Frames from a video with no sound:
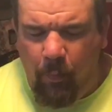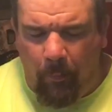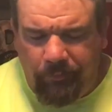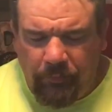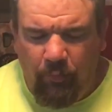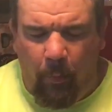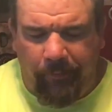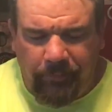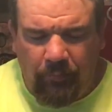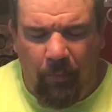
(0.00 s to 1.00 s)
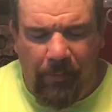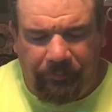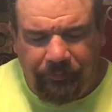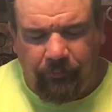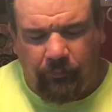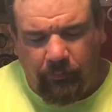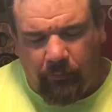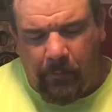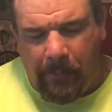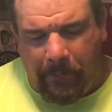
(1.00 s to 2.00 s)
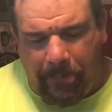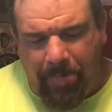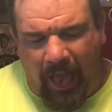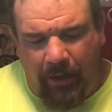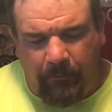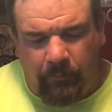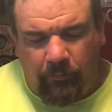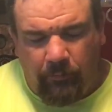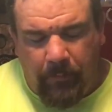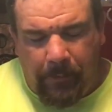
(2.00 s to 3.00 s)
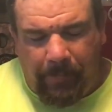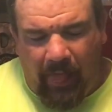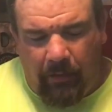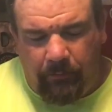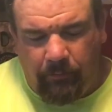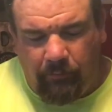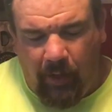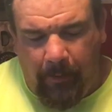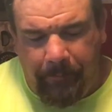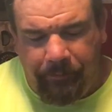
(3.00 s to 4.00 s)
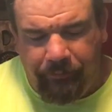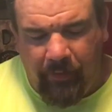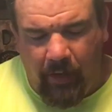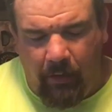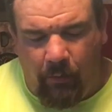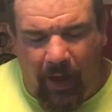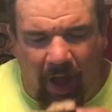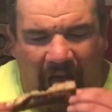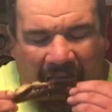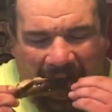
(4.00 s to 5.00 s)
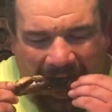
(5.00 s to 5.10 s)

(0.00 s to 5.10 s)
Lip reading: You like both of them? Wait a minute, baby. After you eat that, then we'll try another piece.